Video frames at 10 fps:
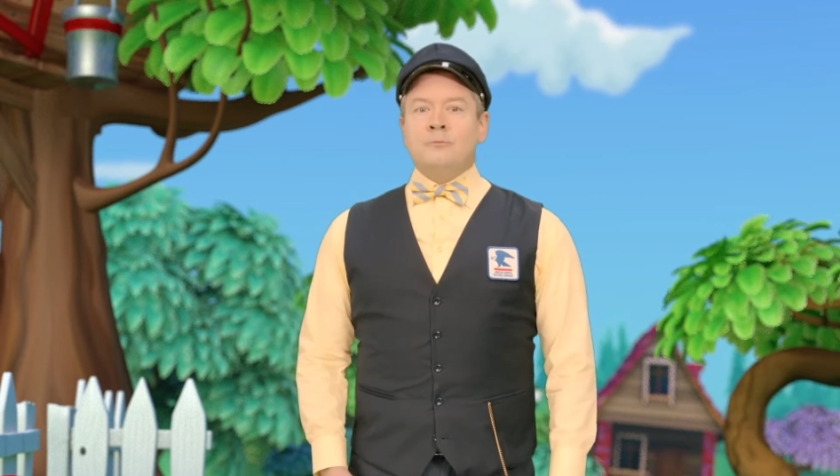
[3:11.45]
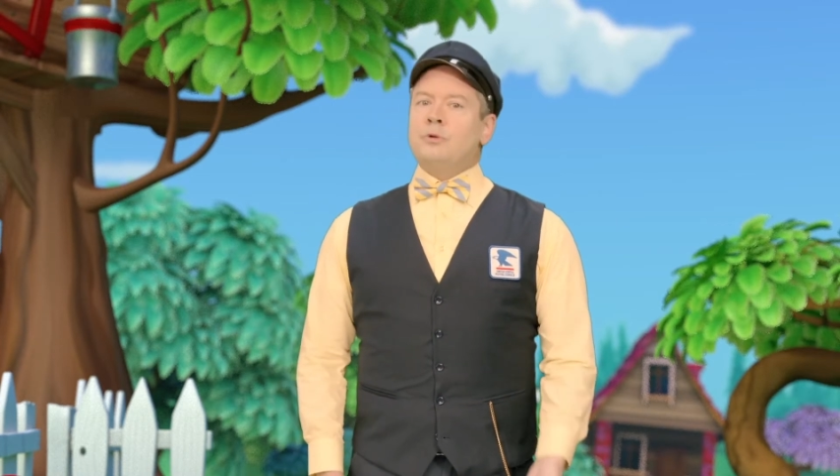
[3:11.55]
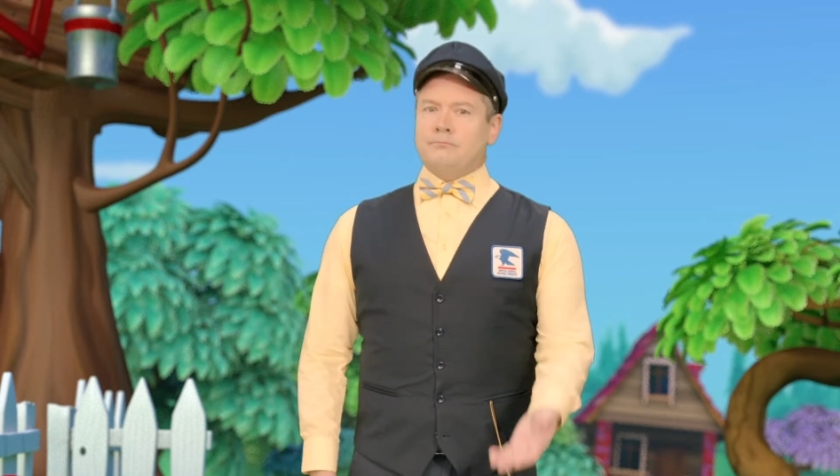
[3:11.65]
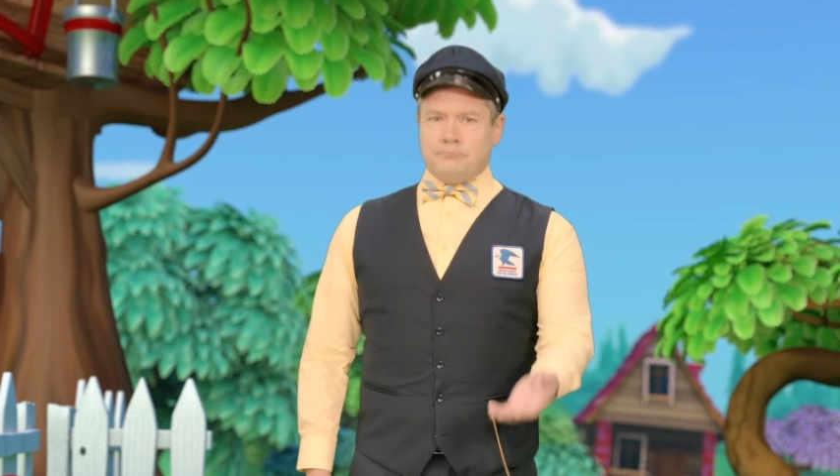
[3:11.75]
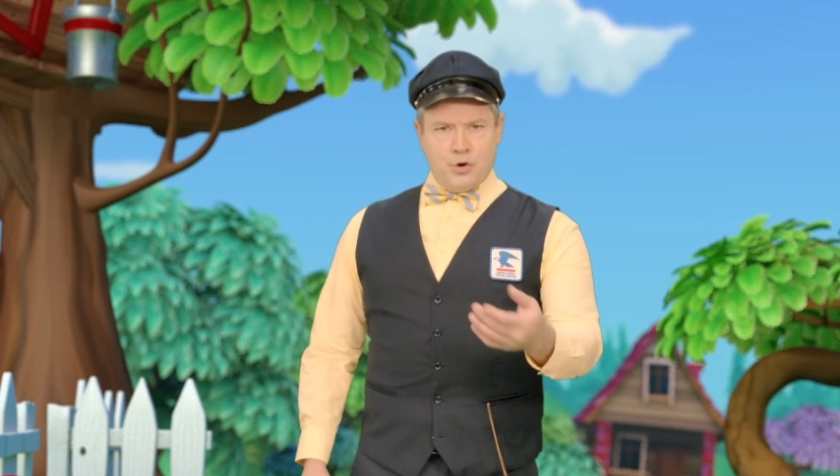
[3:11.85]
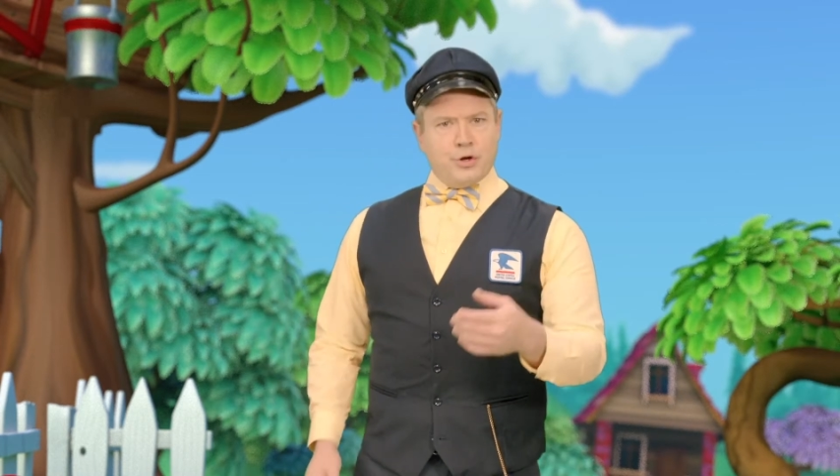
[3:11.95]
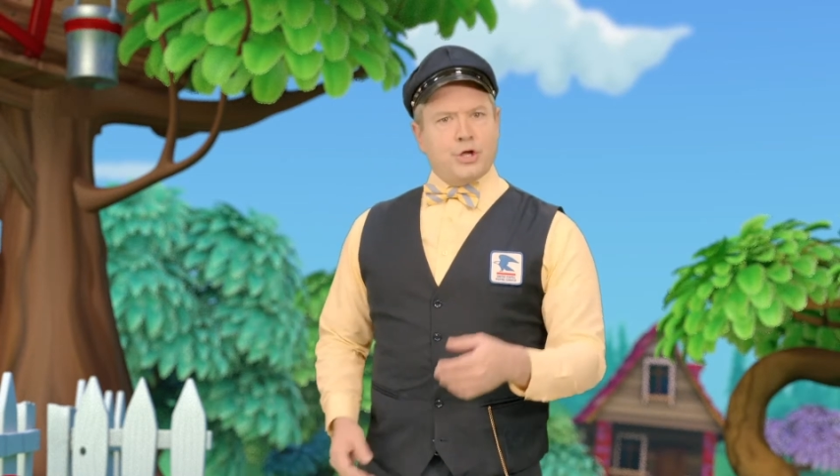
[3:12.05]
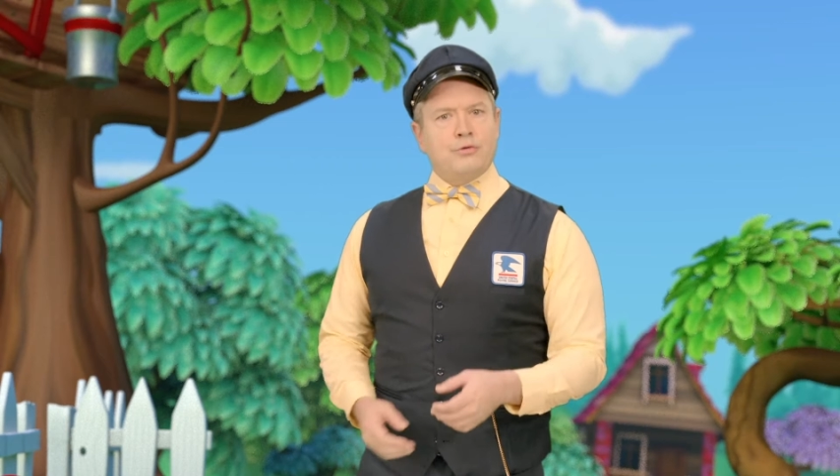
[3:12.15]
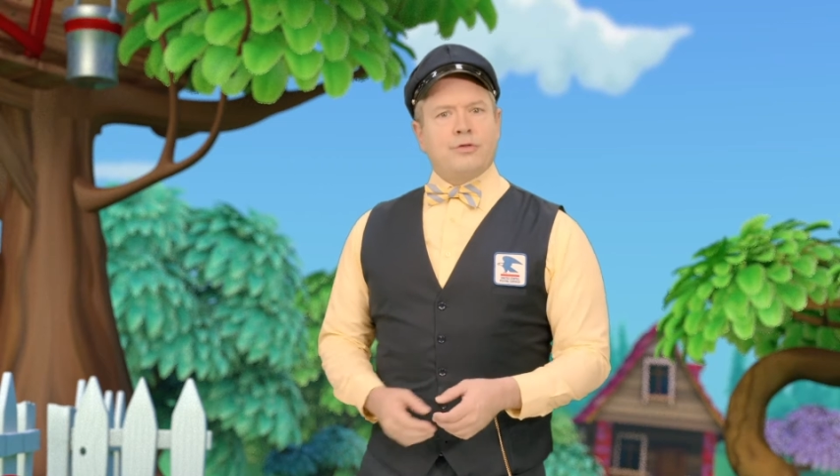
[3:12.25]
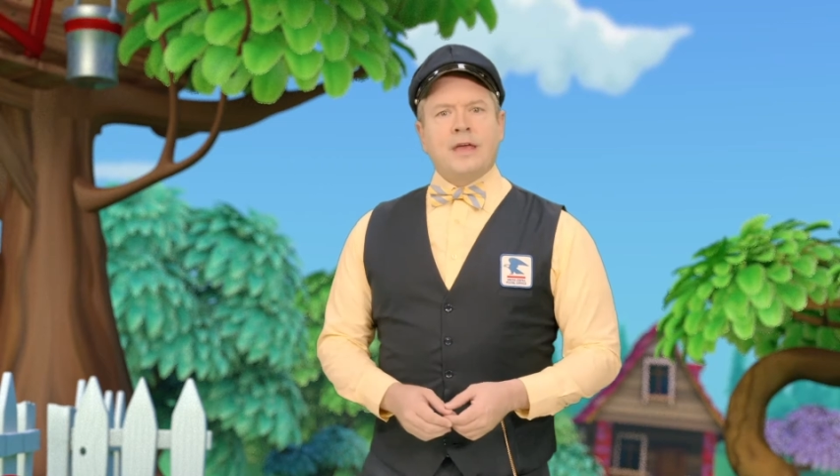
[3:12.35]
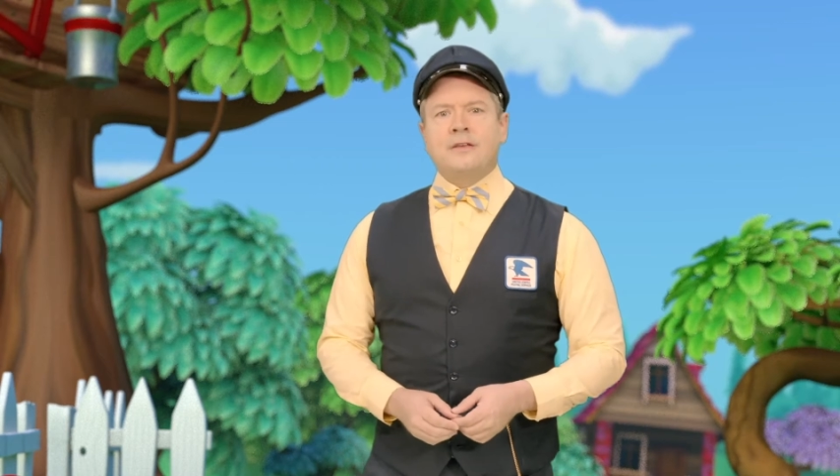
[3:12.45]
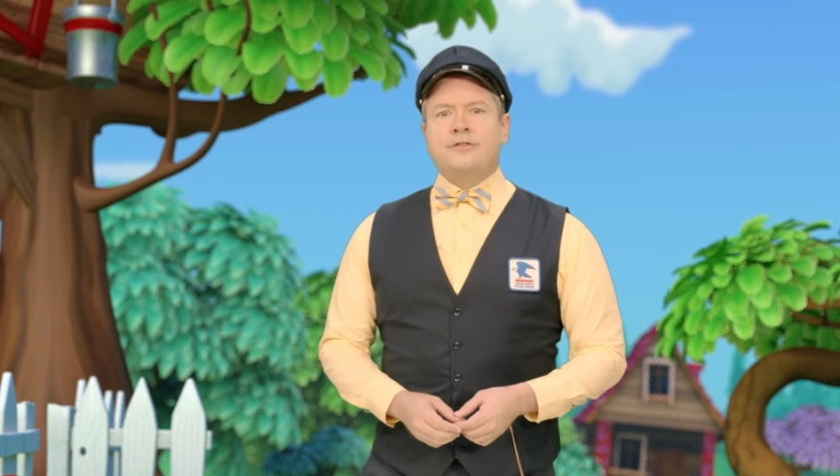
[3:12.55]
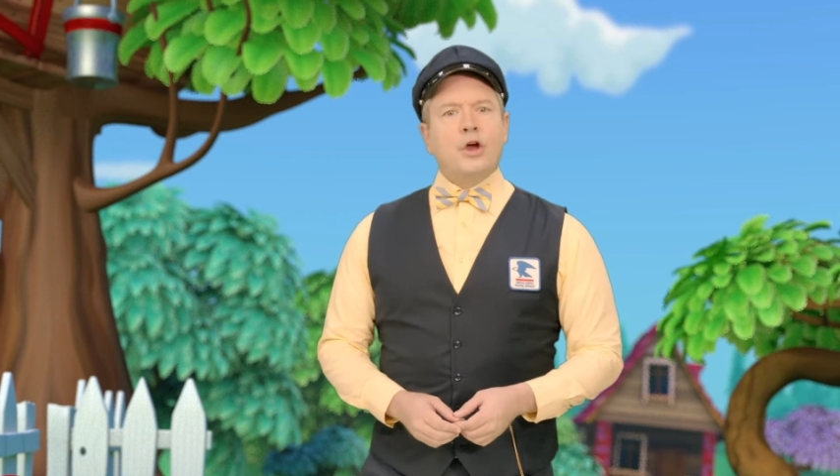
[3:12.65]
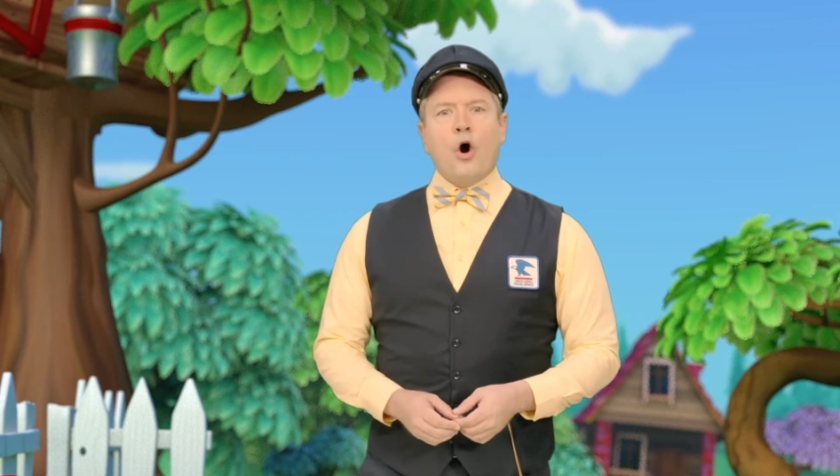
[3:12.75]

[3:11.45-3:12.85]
Well, who do you think is the